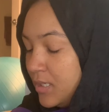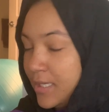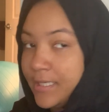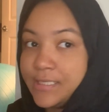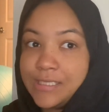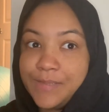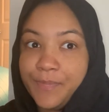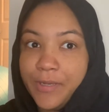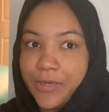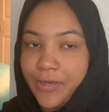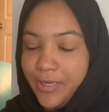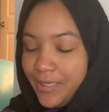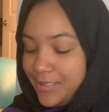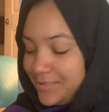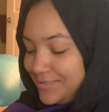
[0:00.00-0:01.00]

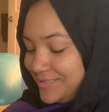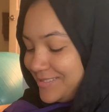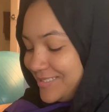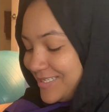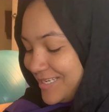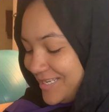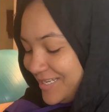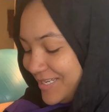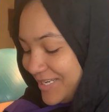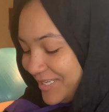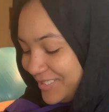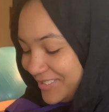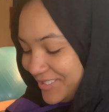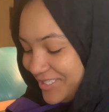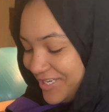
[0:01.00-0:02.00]
experience in
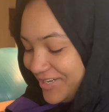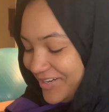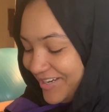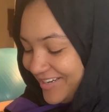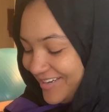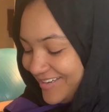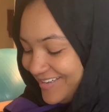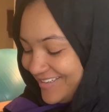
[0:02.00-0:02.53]
Nigeria.